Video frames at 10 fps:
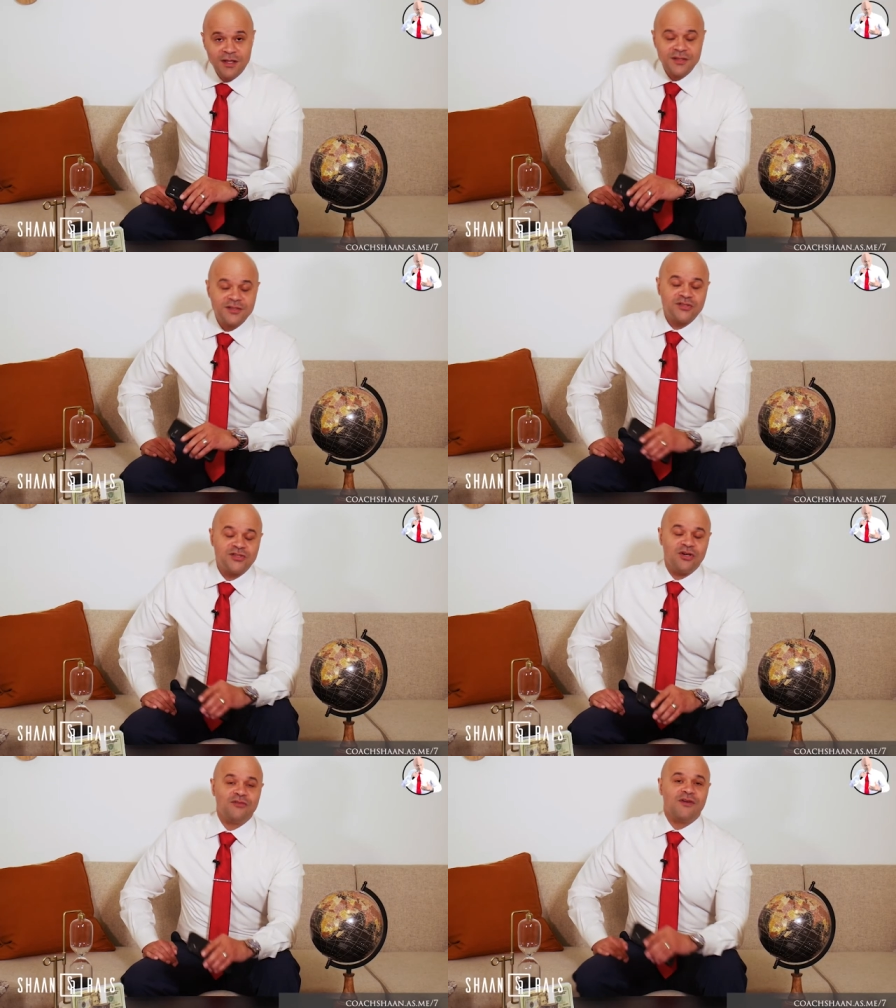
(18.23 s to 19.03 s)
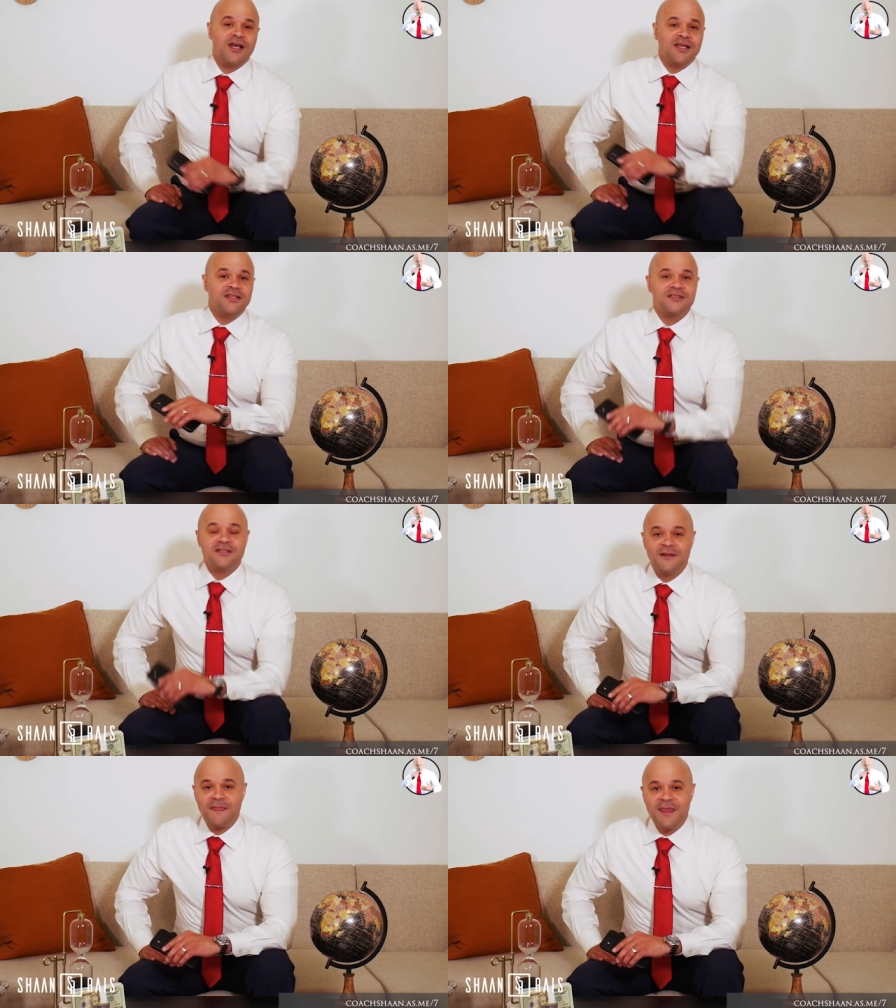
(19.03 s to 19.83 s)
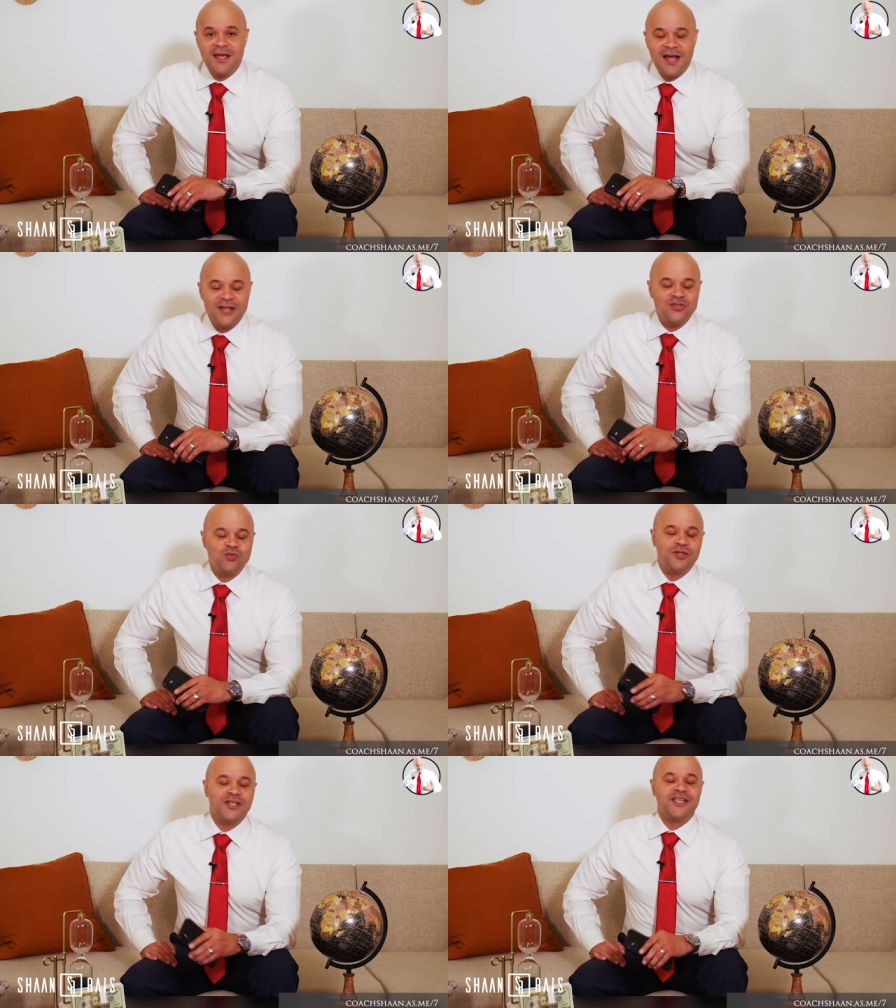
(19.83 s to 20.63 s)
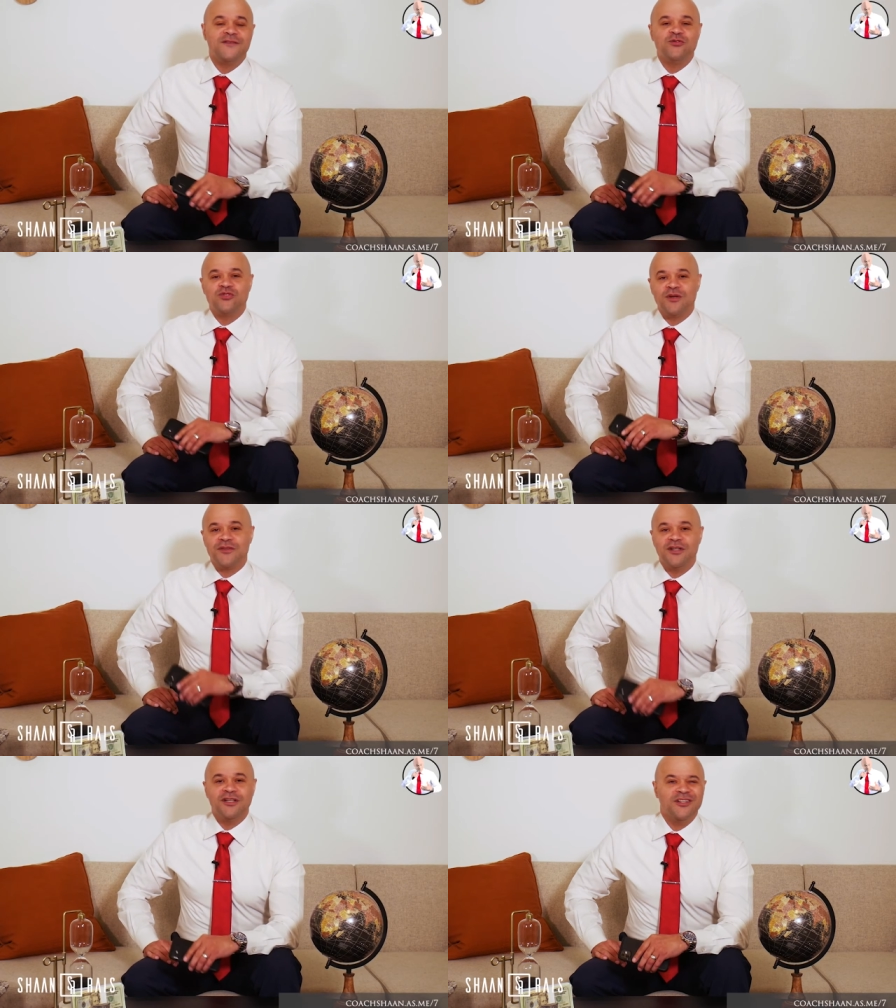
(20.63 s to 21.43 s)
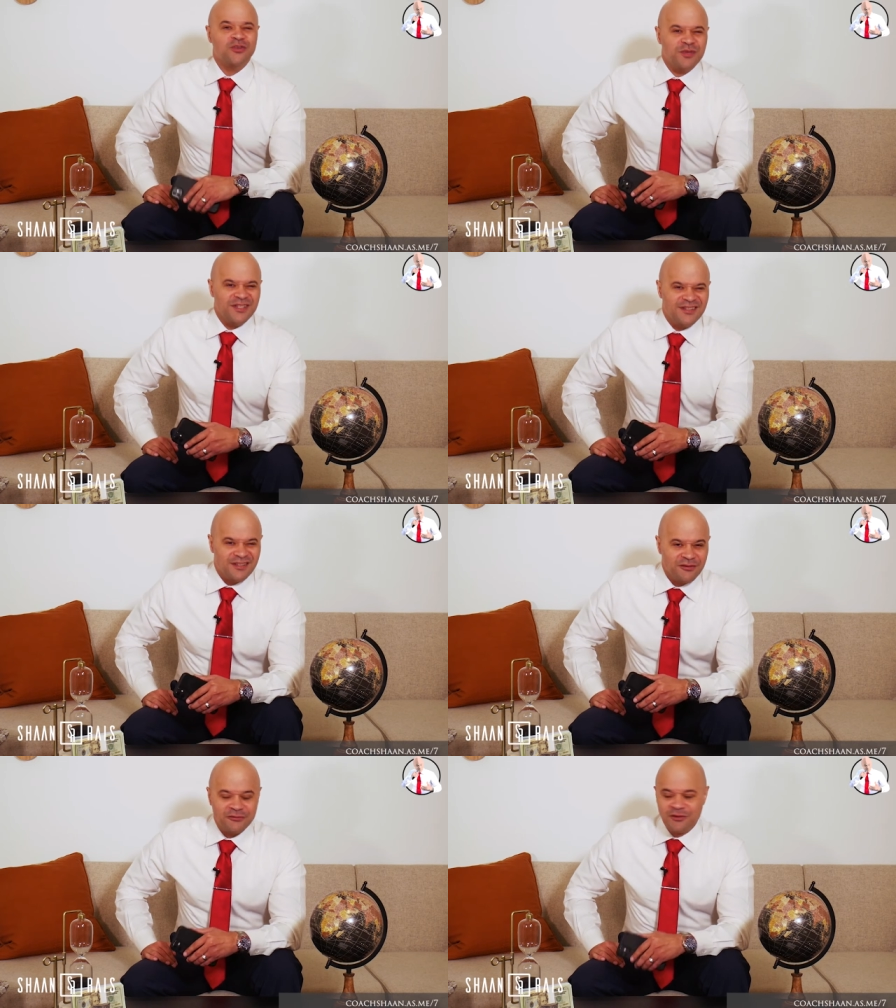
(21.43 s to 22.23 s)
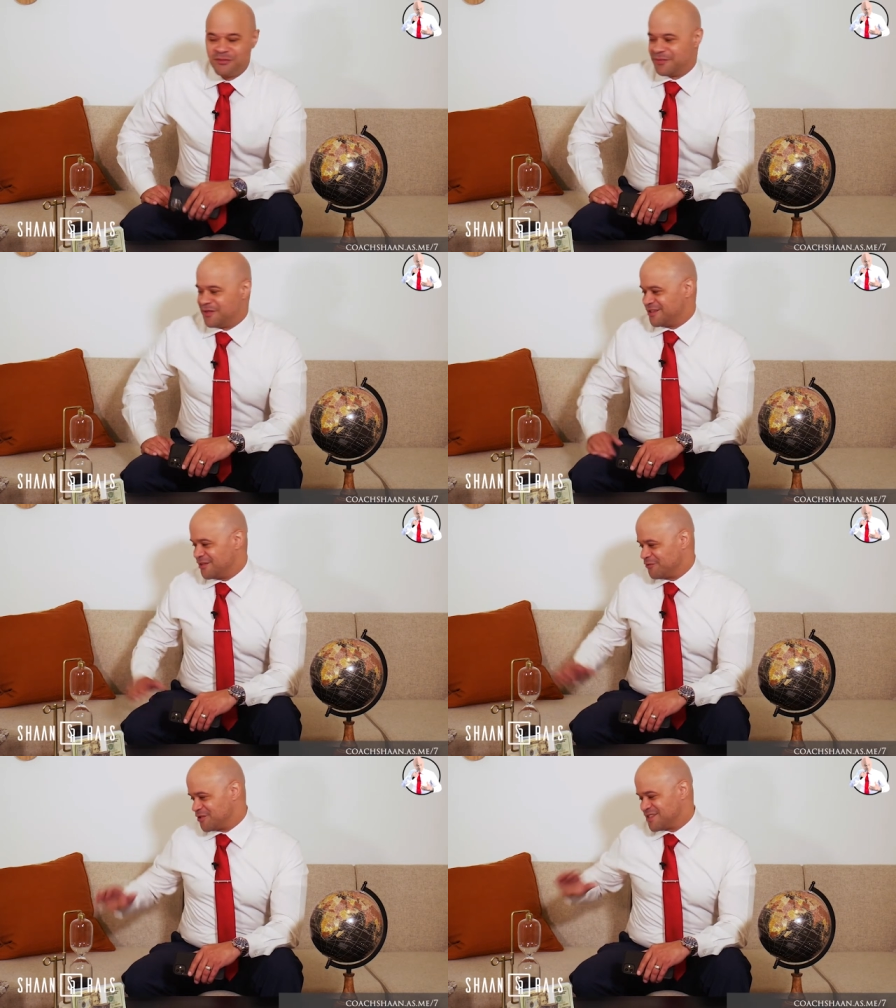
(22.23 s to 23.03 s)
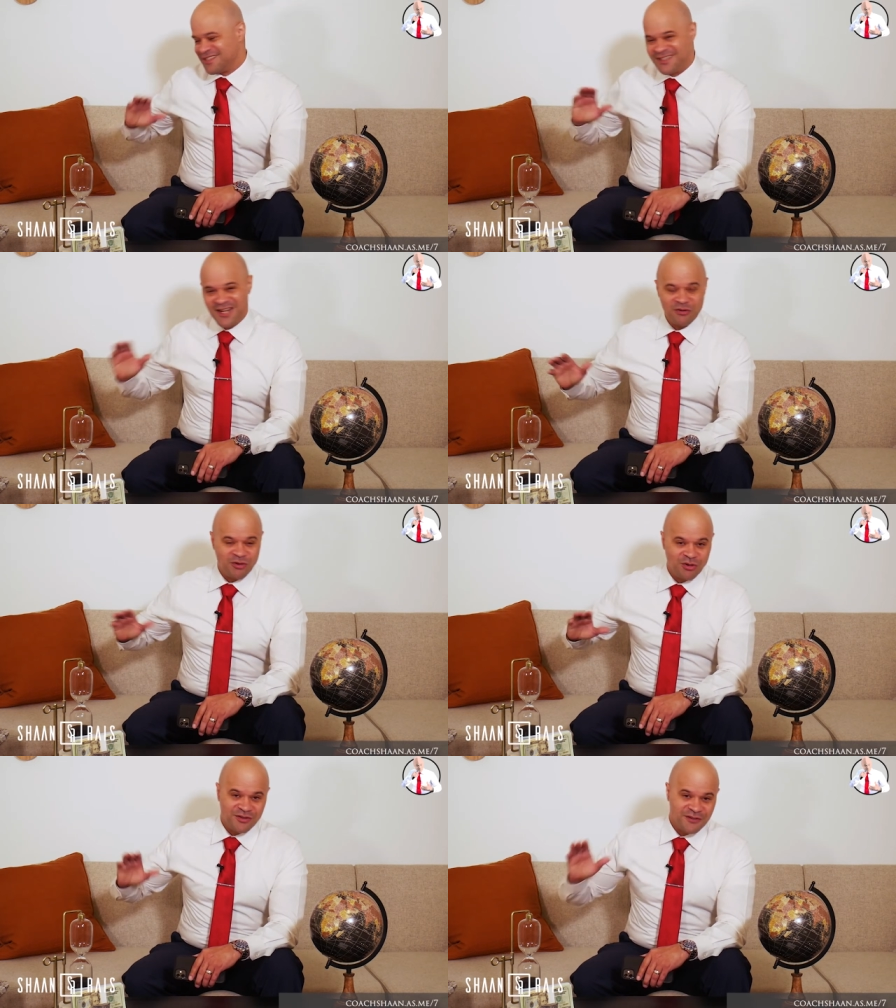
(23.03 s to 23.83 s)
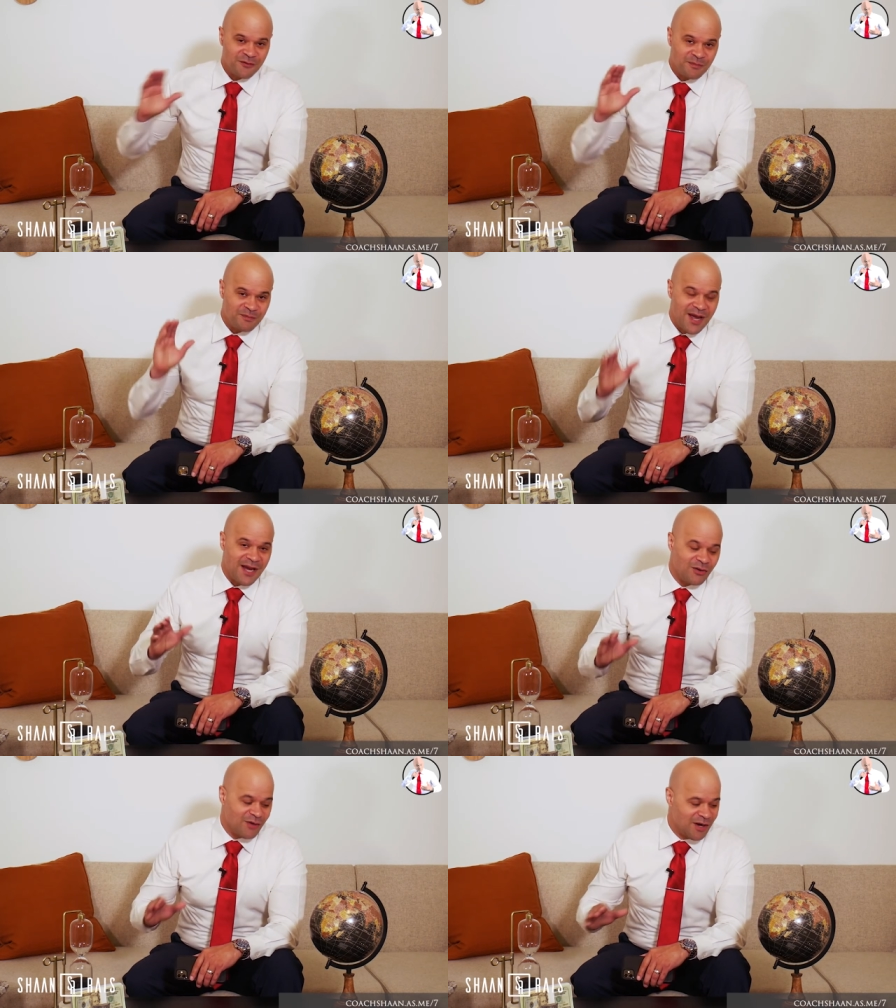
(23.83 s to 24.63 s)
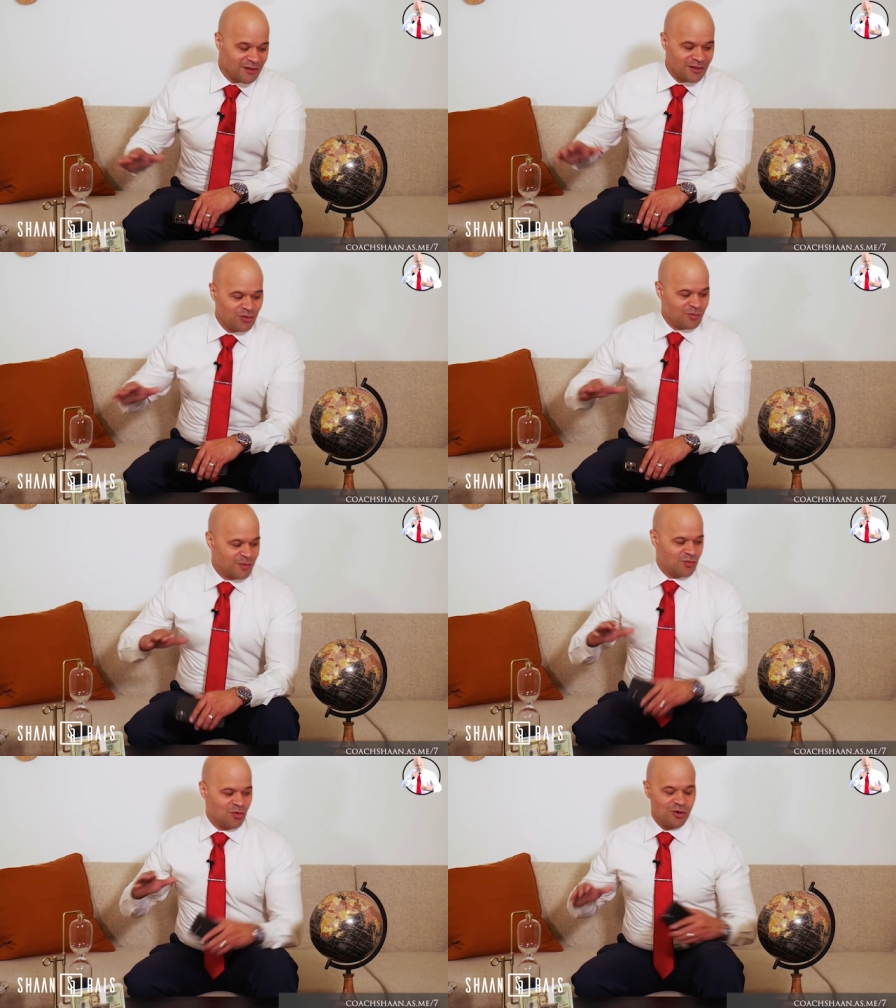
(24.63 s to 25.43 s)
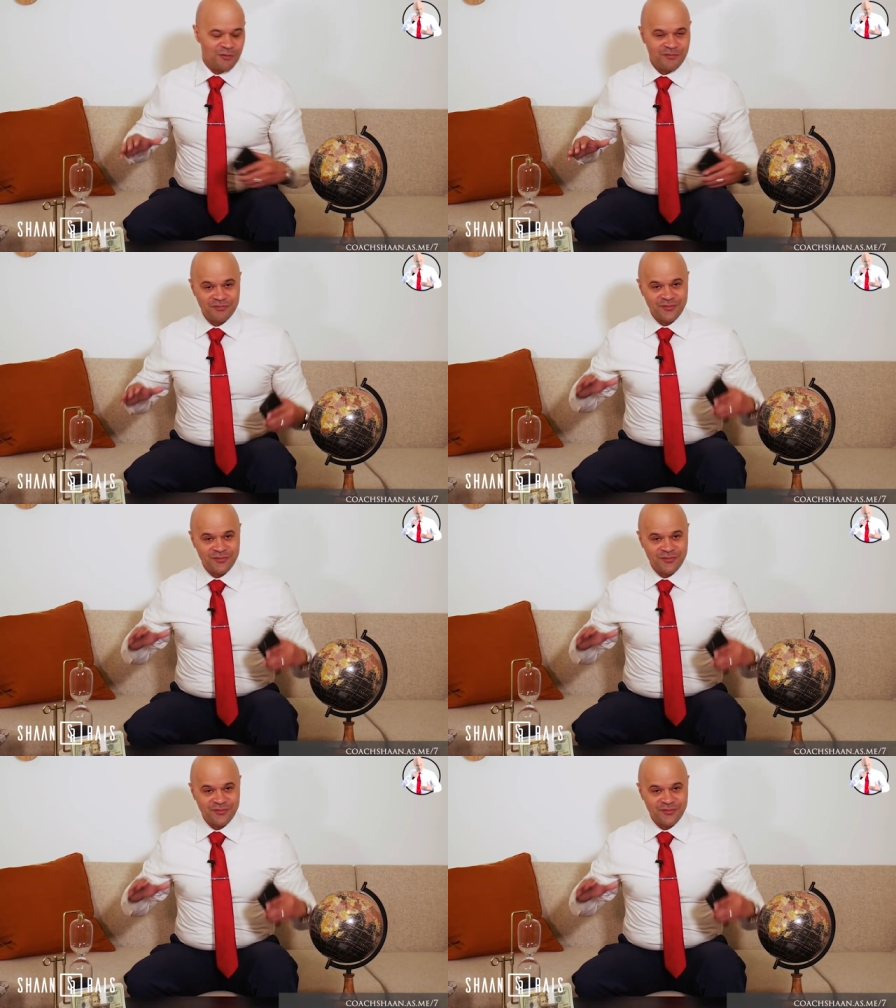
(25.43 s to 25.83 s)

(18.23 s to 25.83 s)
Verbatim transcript: This is Shaan Rais. I just wanted to give you something a little bit different, maybe a different scenario, a different background, a little bit more